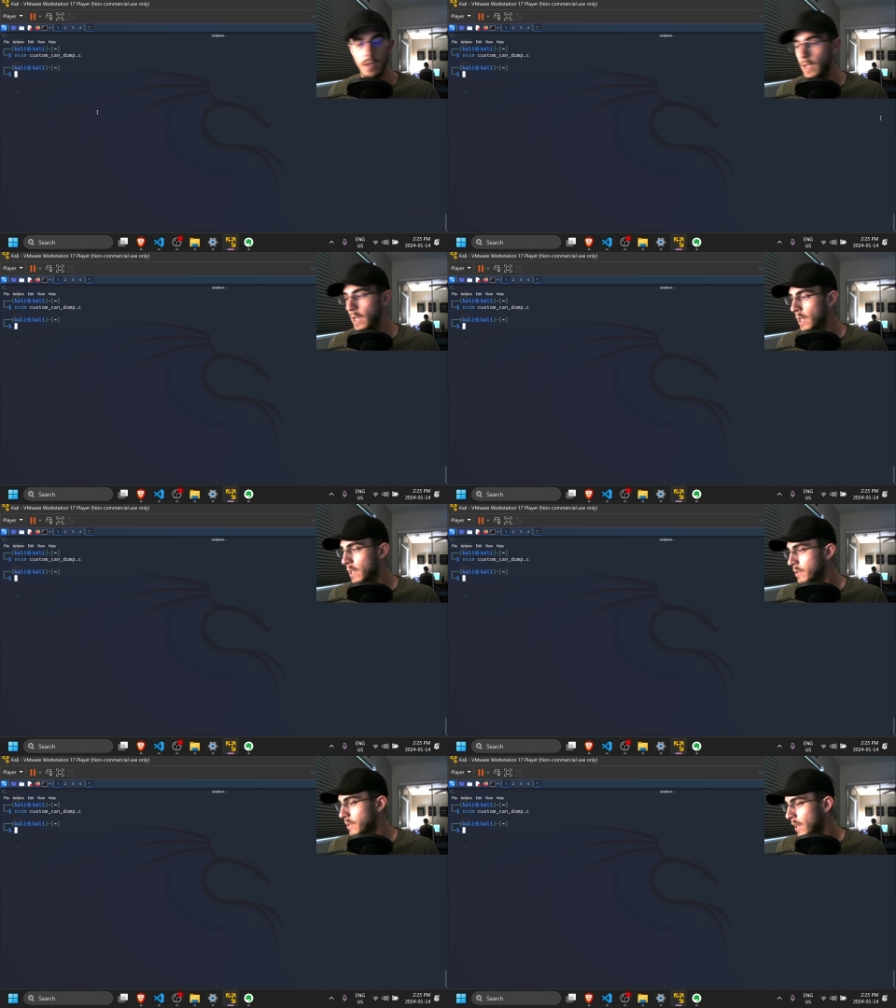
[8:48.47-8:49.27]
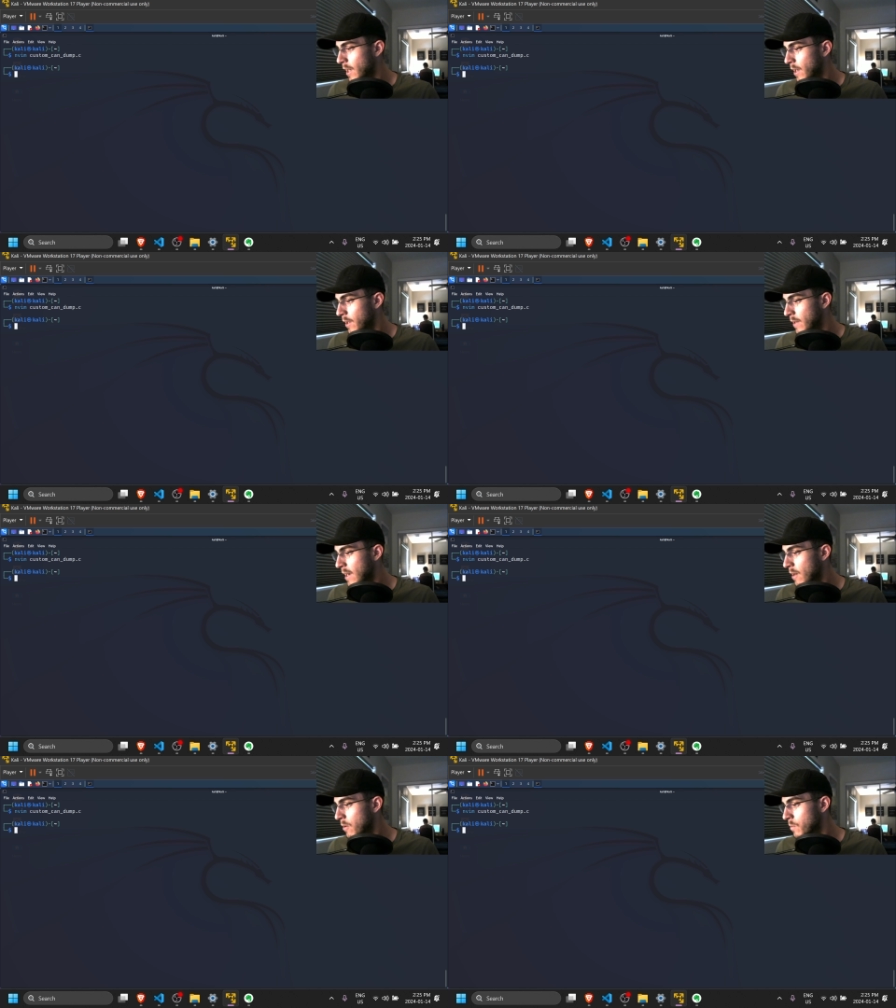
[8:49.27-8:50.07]
And uh,
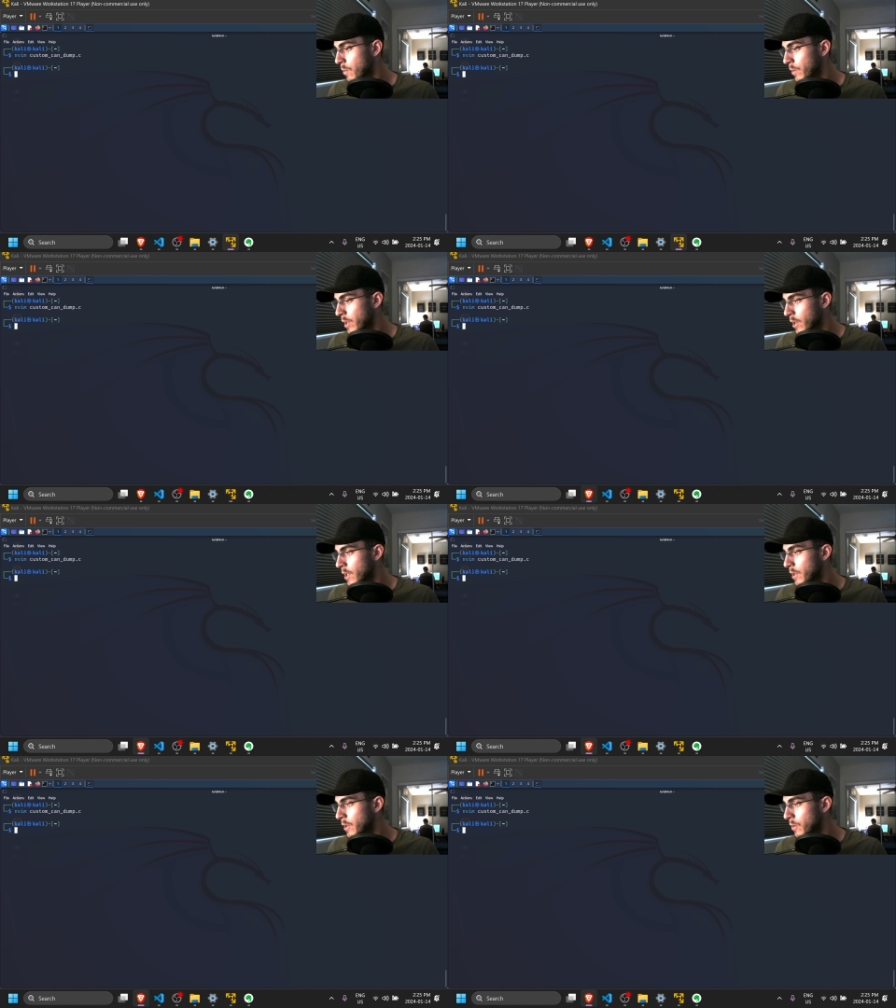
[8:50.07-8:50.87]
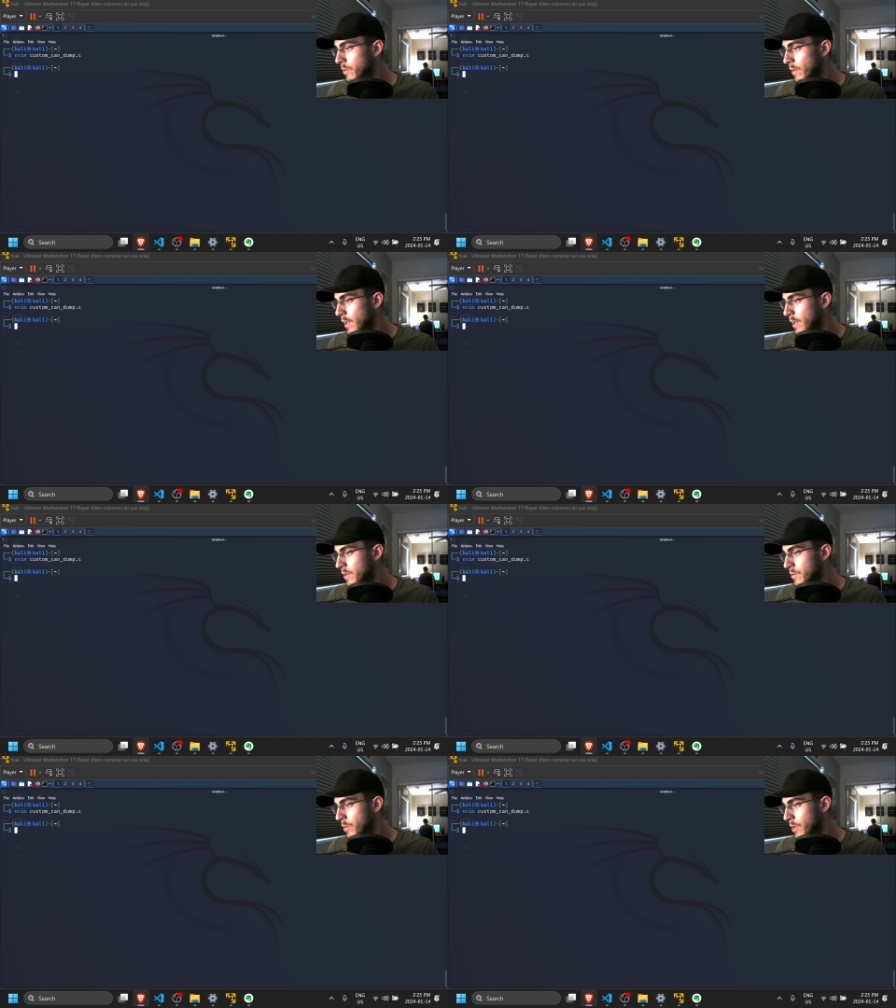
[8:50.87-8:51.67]
now what we are going to do
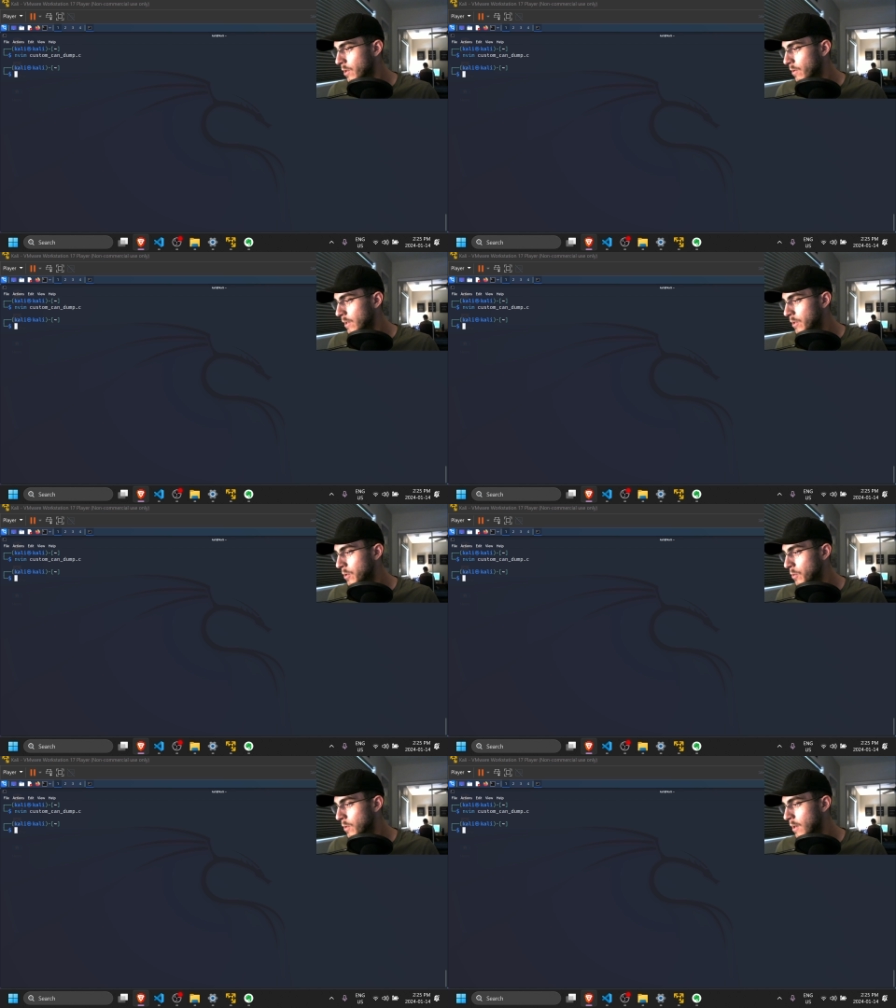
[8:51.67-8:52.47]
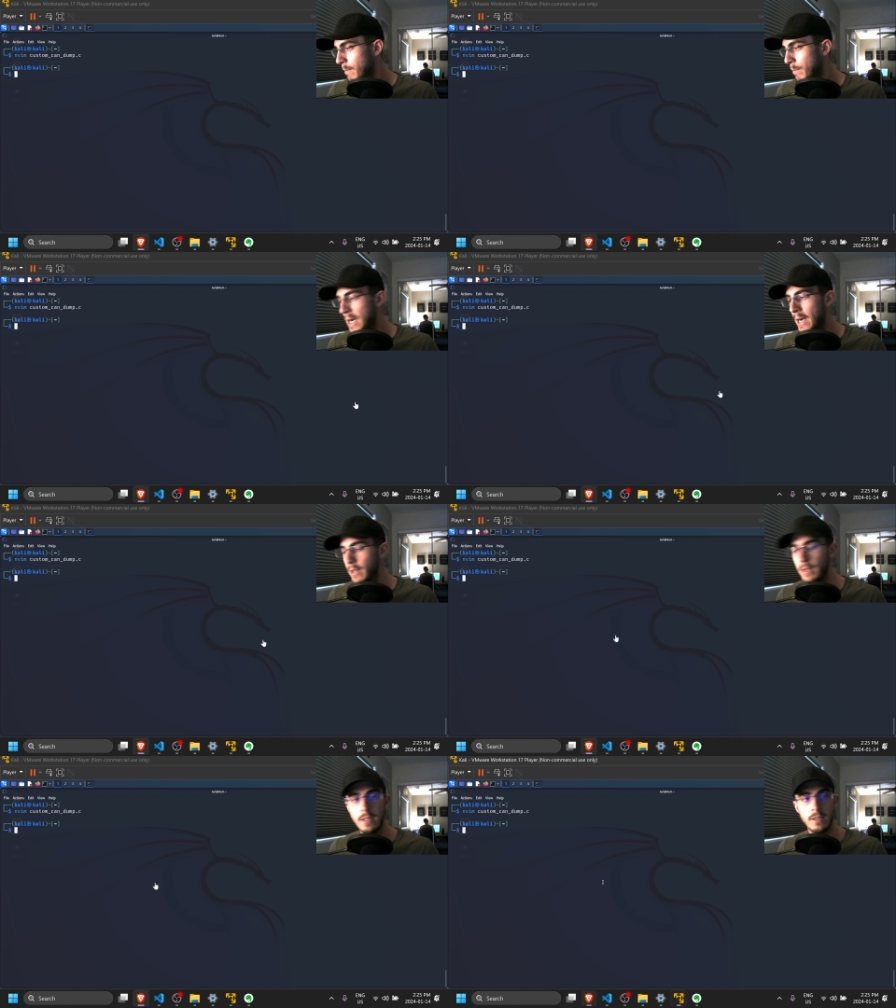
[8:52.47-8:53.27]
is we're going to
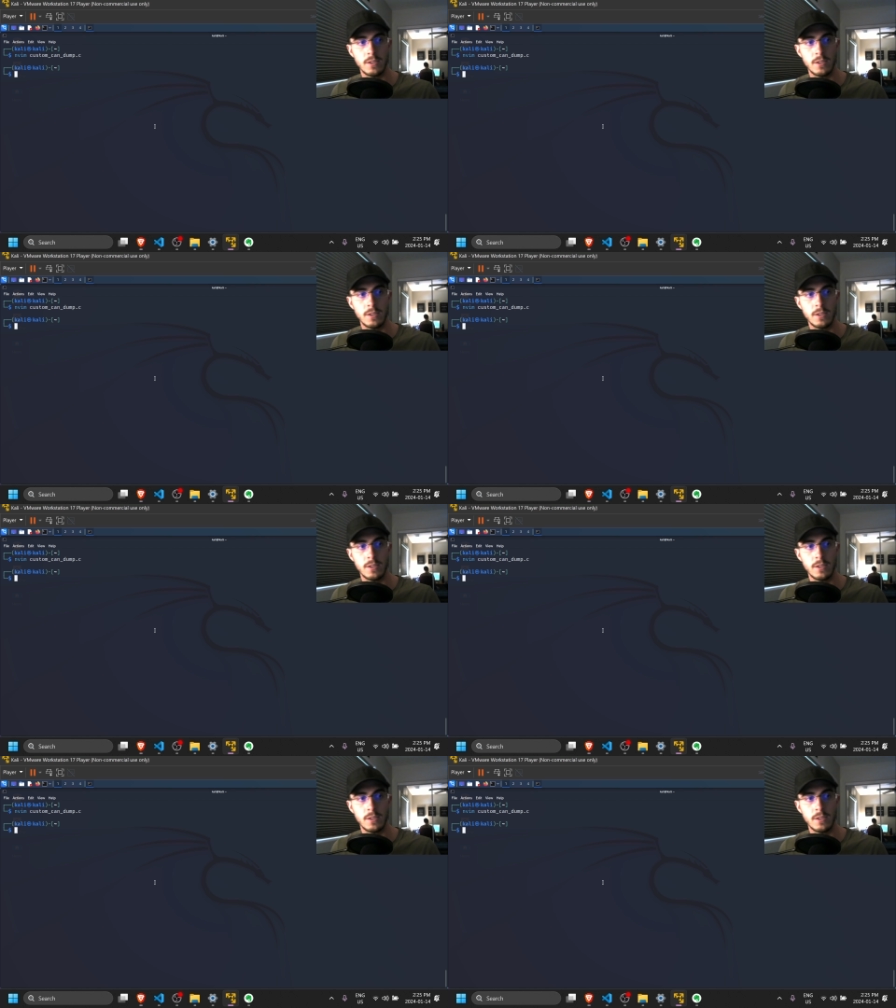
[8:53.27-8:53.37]
compile it.